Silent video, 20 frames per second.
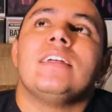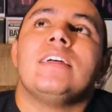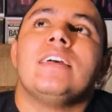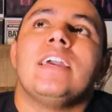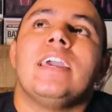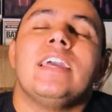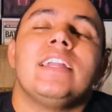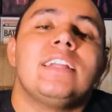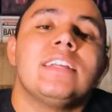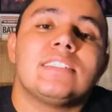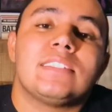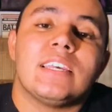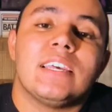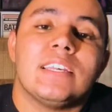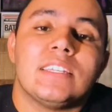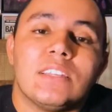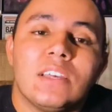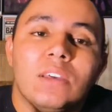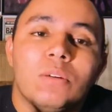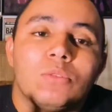
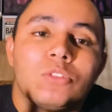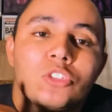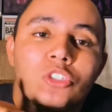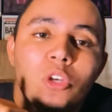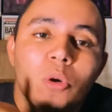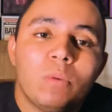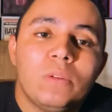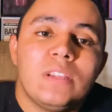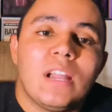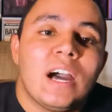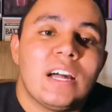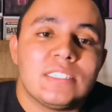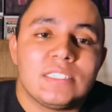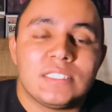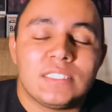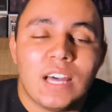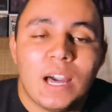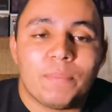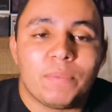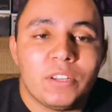it was so
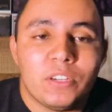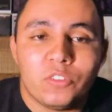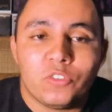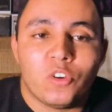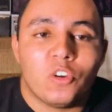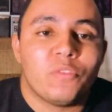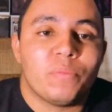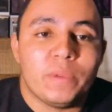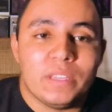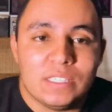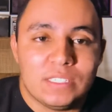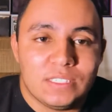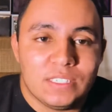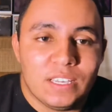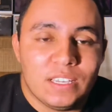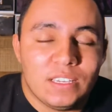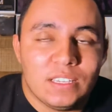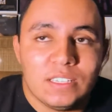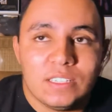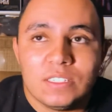nonstop that it drove me
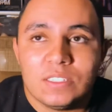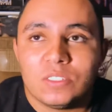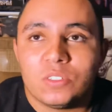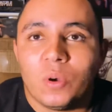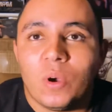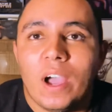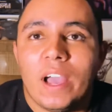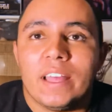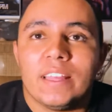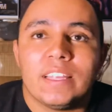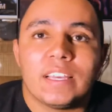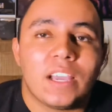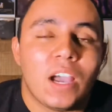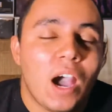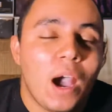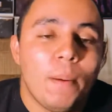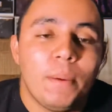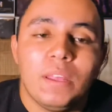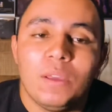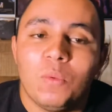insane. So the
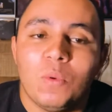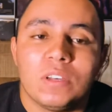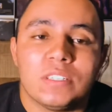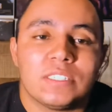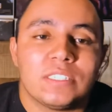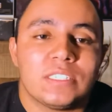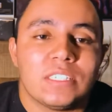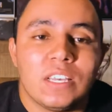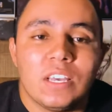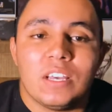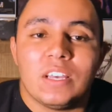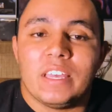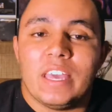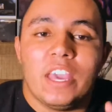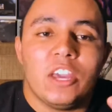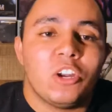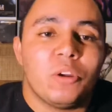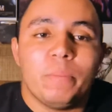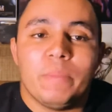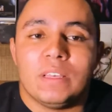comedy was
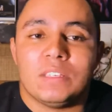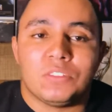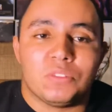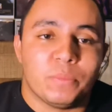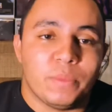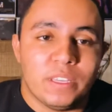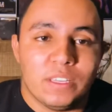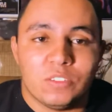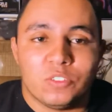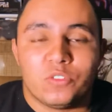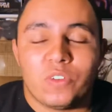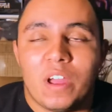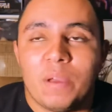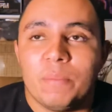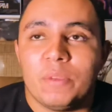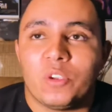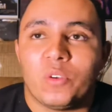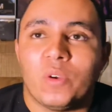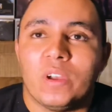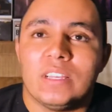hit or miss for me. It was driving
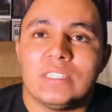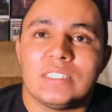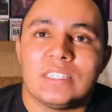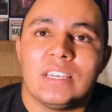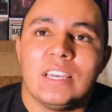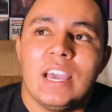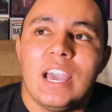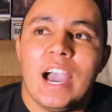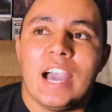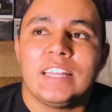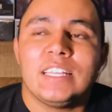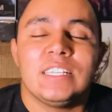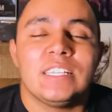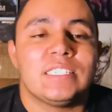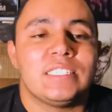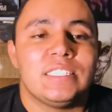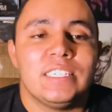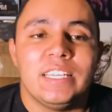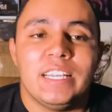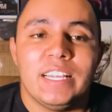me crazy. I think the
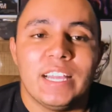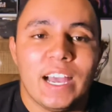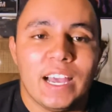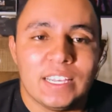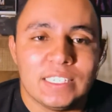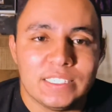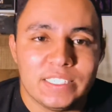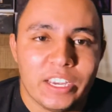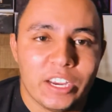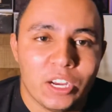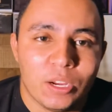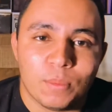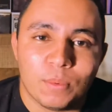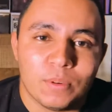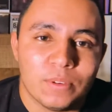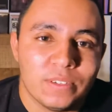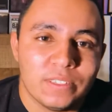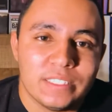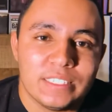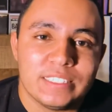CGI is terrible.
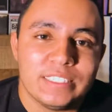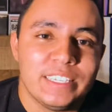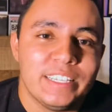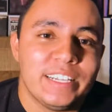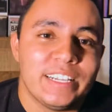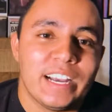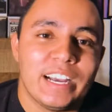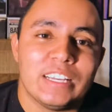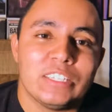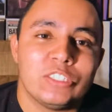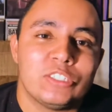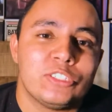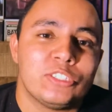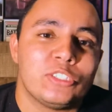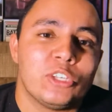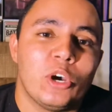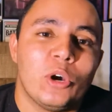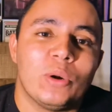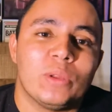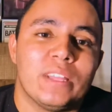The CGI is
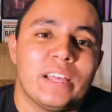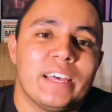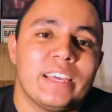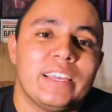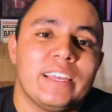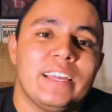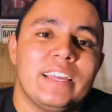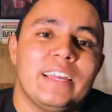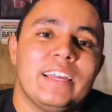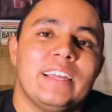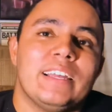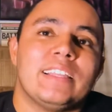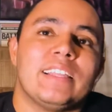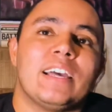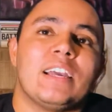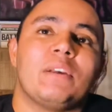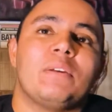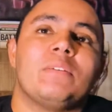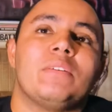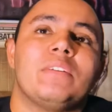so like
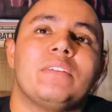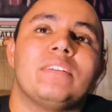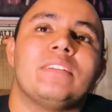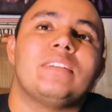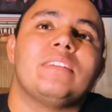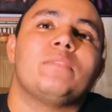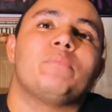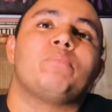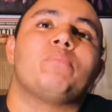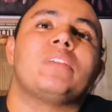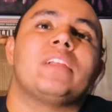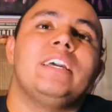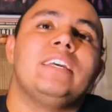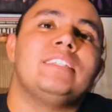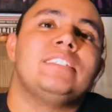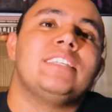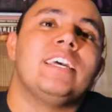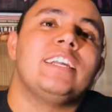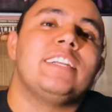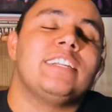
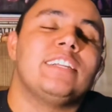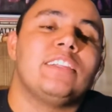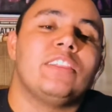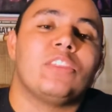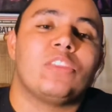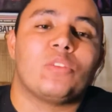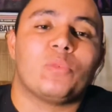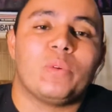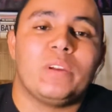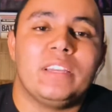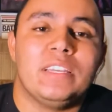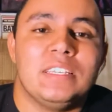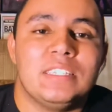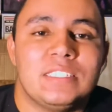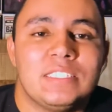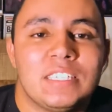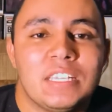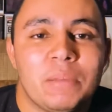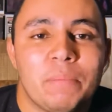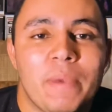PlayStation 3
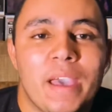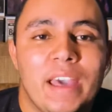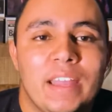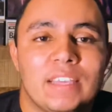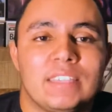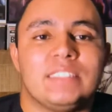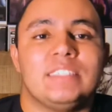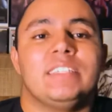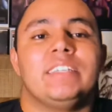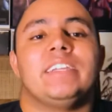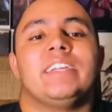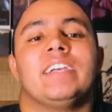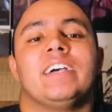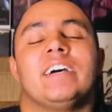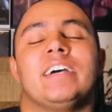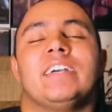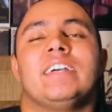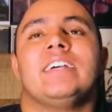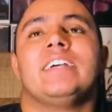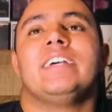cinematic
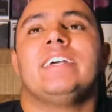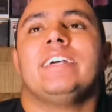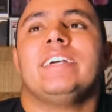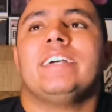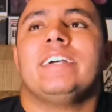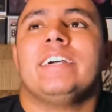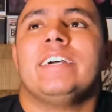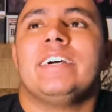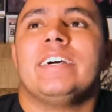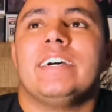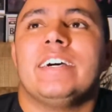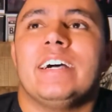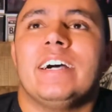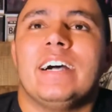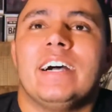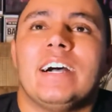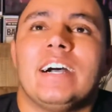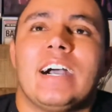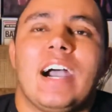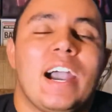CGI.
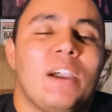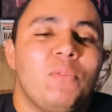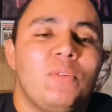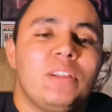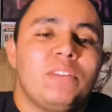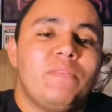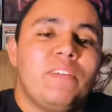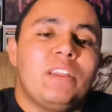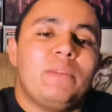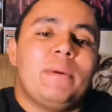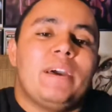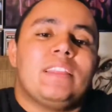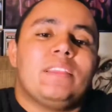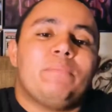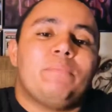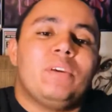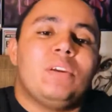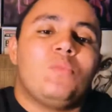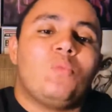I wish Venom had the big